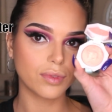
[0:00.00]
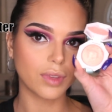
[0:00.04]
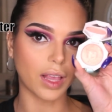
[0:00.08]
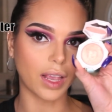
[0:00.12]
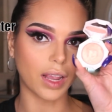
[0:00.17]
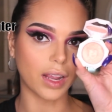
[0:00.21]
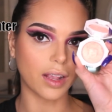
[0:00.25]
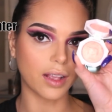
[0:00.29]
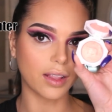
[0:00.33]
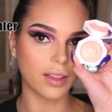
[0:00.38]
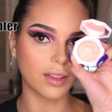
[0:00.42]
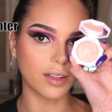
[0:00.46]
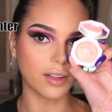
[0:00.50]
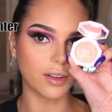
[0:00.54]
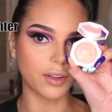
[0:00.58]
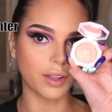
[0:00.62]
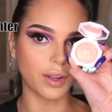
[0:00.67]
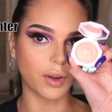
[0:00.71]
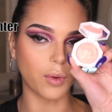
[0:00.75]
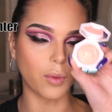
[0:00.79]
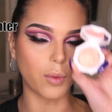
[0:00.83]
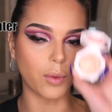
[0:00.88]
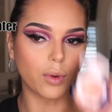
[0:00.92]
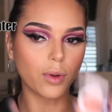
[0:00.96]
like
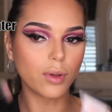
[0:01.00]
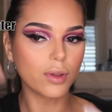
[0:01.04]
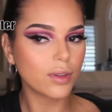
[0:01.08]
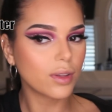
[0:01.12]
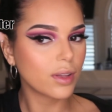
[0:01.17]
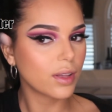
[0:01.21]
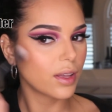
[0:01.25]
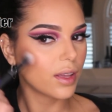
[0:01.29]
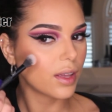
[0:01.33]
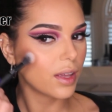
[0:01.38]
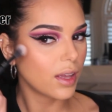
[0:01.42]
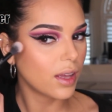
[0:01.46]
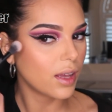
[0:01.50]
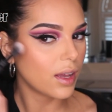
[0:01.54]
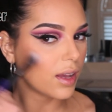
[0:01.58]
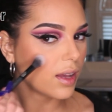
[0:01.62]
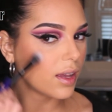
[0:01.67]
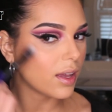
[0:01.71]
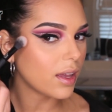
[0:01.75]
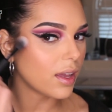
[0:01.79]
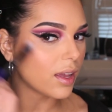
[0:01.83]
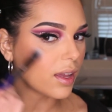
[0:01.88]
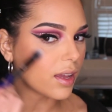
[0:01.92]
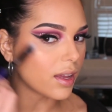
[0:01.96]
literally a hole,
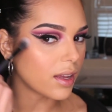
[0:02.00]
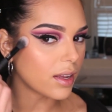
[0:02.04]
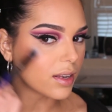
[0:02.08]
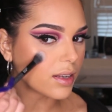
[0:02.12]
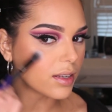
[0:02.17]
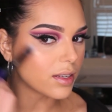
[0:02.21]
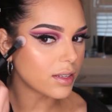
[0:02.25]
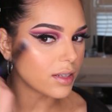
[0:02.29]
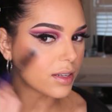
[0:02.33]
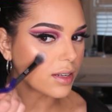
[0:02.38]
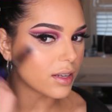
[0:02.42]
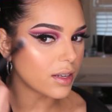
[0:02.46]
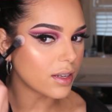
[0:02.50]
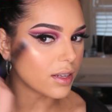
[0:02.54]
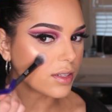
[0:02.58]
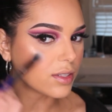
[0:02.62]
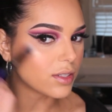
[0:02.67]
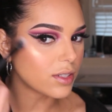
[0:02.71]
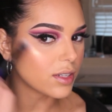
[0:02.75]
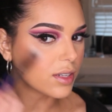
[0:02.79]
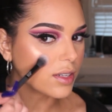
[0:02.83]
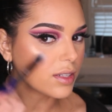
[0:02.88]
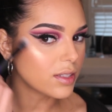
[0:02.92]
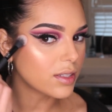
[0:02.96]
and it
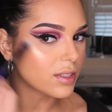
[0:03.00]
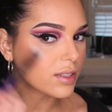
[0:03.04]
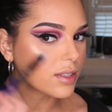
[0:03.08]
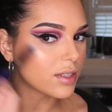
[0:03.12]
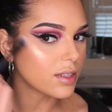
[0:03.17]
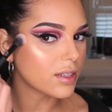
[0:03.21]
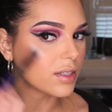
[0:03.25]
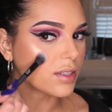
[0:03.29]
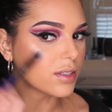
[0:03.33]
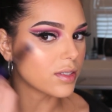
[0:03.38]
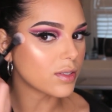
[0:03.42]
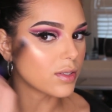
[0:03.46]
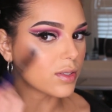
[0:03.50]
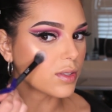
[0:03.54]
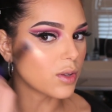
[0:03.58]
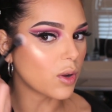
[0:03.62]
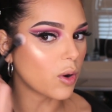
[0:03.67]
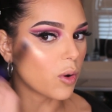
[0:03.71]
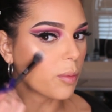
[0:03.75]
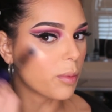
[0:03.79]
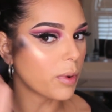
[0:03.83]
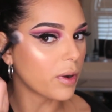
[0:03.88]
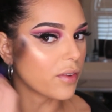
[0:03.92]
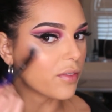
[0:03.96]
just is
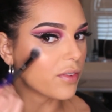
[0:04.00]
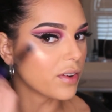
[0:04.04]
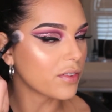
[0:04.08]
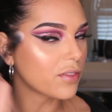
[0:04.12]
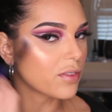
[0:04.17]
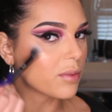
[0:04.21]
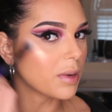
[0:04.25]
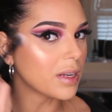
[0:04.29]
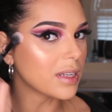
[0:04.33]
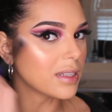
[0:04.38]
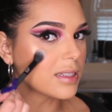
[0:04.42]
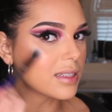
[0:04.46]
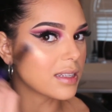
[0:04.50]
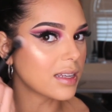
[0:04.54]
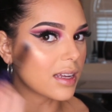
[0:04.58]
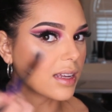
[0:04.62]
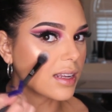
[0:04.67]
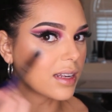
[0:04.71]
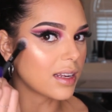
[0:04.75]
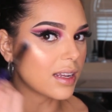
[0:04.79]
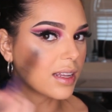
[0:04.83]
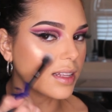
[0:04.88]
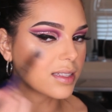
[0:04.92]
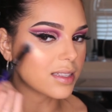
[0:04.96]
so perfect for my
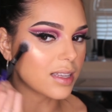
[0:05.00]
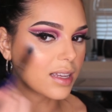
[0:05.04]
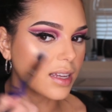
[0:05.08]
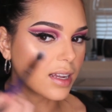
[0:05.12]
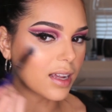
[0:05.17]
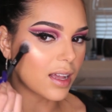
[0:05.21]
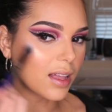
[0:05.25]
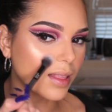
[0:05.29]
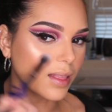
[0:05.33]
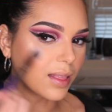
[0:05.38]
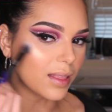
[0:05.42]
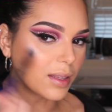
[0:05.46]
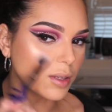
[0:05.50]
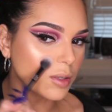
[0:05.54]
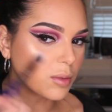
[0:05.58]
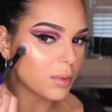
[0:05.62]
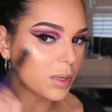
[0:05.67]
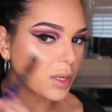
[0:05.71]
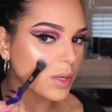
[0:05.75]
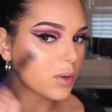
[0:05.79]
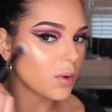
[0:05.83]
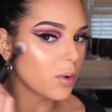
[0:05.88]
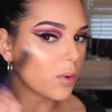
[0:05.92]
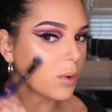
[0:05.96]
skin. It's like a little
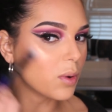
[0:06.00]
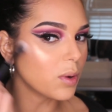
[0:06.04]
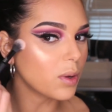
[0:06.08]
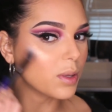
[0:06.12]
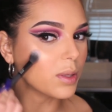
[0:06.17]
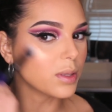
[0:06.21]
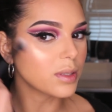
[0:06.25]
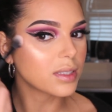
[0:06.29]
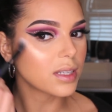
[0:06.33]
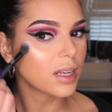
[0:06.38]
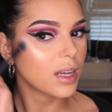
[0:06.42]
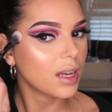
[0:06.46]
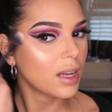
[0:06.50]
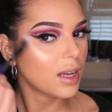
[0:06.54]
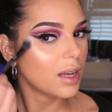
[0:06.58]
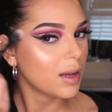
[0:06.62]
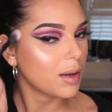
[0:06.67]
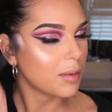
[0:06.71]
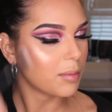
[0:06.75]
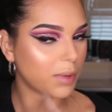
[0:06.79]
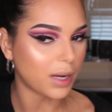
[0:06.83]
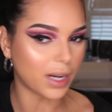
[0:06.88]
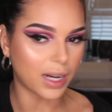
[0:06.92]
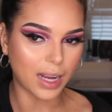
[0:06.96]
bit gold
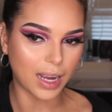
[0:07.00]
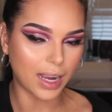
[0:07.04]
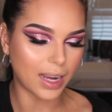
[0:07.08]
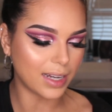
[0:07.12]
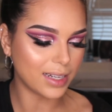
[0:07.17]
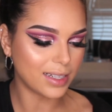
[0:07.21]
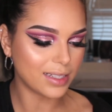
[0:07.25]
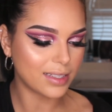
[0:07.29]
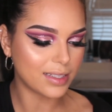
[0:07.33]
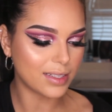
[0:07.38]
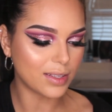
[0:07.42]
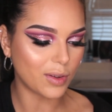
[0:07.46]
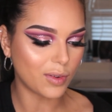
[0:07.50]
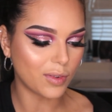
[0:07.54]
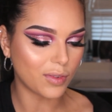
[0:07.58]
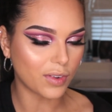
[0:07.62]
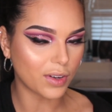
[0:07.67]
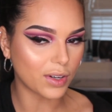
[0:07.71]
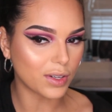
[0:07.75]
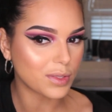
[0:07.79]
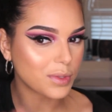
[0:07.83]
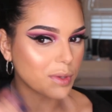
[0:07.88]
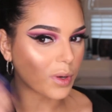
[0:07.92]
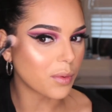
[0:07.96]
but kind of
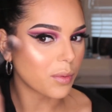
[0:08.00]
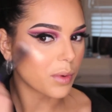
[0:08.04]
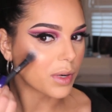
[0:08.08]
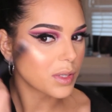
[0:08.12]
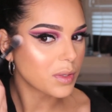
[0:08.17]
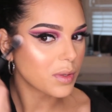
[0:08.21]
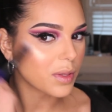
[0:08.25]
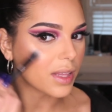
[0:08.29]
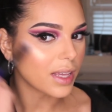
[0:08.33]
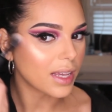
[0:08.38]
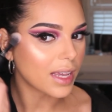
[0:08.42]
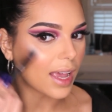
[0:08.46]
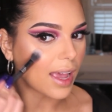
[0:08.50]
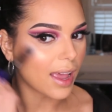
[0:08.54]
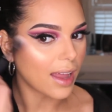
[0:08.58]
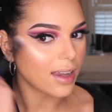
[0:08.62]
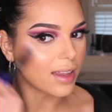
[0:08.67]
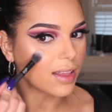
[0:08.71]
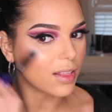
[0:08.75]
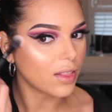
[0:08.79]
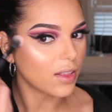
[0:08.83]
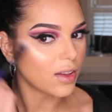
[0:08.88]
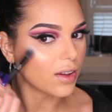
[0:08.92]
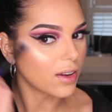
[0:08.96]
silver, so it works with like
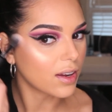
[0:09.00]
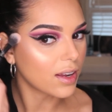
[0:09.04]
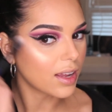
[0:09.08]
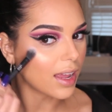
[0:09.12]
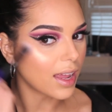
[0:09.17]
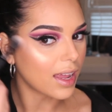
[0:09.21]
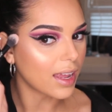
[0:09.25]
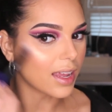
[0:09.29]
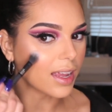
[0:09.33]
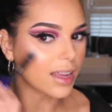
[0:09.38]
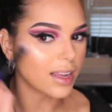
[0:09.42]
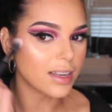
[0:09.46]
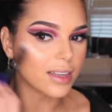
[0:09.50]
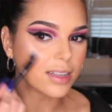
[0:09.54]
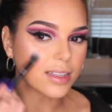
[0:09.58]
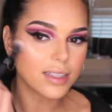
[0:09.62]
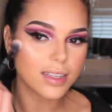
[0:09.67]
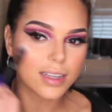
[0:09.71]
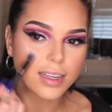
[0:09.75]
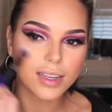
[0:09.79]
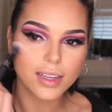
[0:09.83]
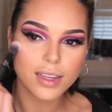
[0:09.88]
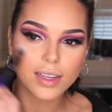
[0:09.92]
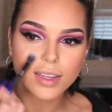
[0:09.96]
any look,
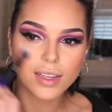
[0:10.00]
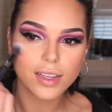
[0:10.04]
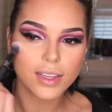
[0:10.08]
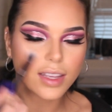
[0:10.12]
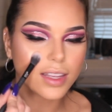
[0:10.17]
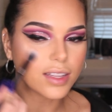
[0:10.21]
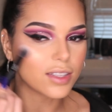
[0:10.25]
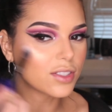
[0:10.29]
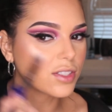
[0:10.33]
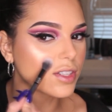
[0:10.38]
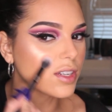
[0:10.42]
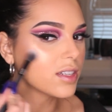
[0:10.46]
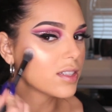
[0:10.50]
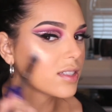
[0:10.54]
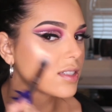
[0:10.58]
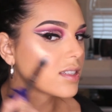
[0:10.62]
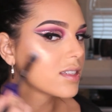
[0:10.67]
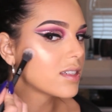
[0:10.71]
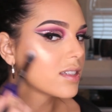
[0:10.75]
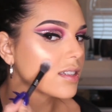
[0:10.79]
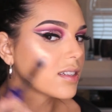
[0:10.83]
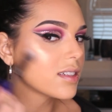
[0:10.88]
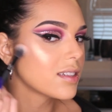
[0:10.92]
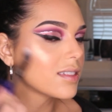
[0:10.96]
and it
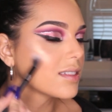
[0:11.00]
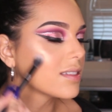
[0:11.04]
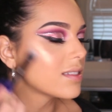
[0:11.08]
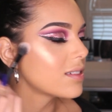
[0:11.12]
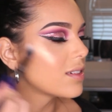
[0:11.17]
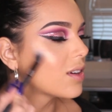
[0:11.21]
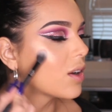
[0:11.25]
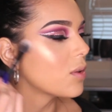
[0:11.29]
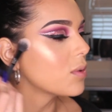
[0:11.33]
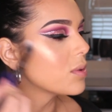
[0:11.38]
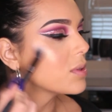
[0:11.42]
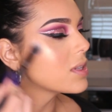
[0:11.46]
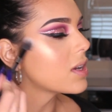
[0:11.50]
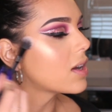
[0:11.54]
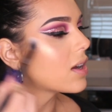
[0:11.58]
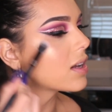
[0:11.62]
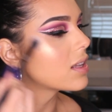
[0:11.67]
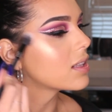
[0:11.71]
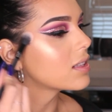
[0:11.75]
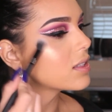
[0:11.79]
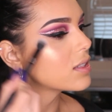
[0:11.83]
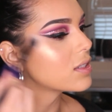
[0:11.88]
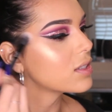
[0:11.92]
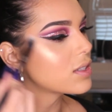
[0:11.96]
just goes
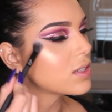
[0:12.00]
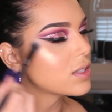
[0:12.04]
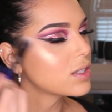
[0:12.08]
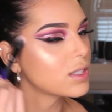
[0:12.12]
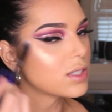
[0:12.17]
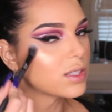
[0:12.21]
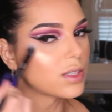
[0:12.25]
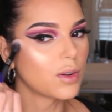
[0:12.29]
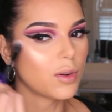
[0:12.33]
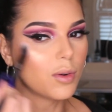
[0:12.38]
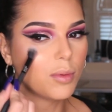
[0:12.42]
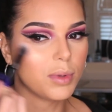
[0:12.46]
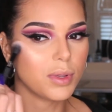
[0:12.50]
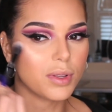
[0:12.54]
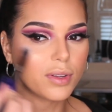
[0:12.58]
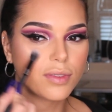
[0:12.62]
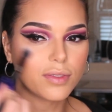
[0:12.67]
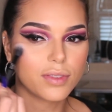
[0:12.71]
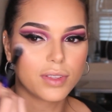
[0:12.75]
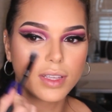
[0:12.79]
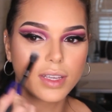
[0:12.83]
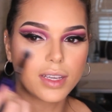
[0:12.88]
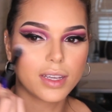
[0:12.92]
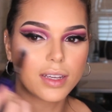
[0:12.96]
on so
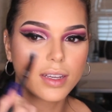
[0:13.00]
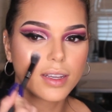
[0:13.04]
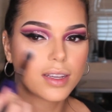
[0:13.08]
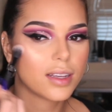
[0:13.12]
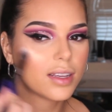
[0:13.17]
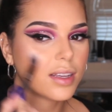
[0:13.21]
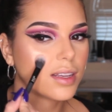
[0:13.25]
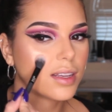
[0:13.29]
beautifully.